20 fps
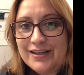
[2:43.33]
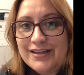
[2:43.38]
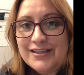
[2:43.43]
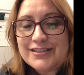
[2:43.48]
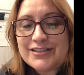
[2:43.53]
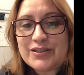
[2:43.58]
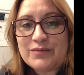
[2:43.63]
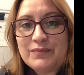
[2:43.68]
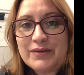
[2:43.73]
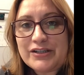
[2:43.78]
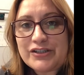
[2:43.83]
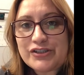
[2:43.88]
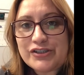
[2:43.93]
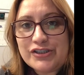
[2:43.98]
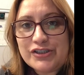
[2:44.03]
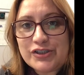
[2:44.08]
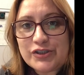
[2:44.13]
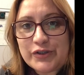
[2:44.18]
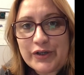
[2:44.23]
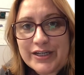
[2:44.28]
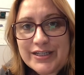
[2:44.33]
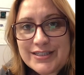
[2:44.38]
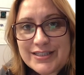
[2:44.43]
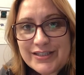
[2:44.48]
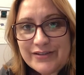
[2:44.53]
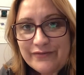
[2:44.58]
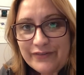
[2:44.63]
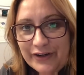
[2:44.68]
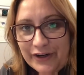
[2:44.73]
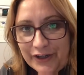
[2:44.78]
So make sure you trace
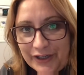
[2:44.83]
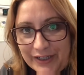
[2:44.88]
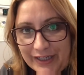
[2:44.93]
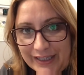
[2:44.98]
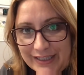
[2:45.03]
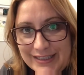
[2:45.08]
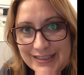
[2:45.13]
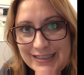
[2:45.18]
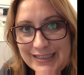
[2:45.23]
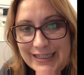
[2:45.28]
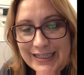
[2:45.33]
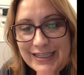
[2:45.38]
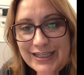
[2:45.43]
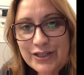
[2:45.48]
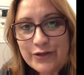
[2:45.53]
it very nice and neat.